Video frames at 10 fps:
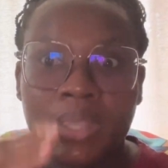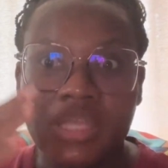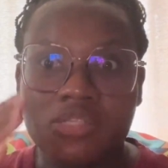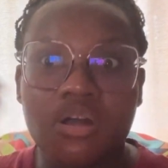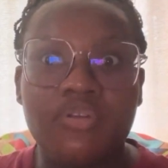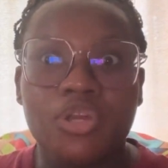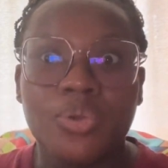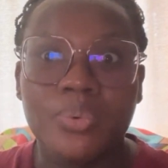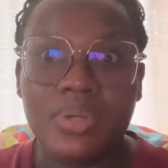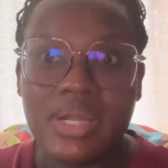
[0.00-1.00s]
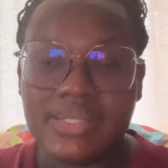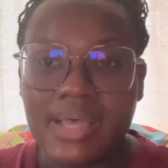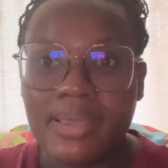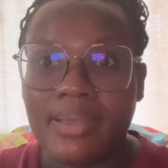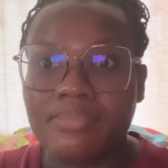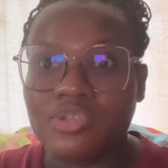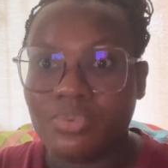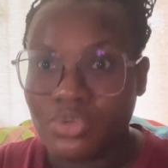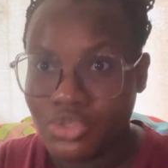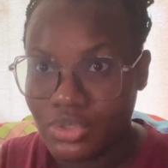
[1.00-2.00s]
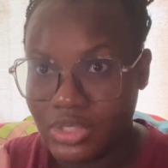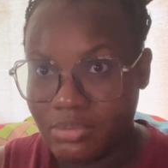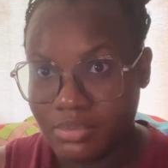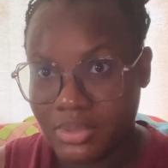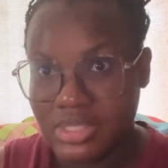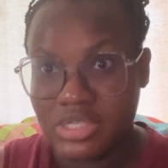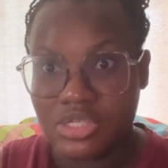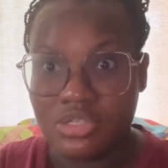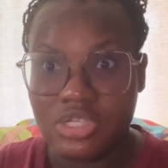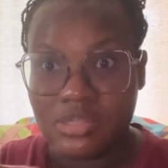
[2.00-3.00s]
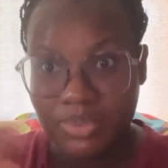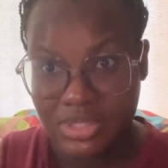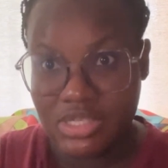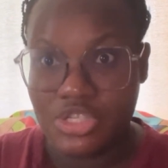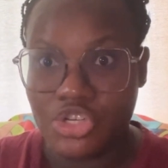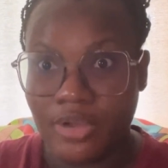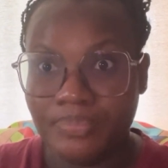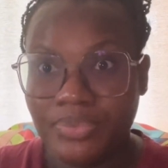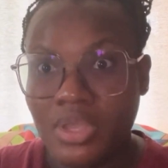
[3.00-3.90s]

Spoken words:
it's already known that I am supposed to do this procedure,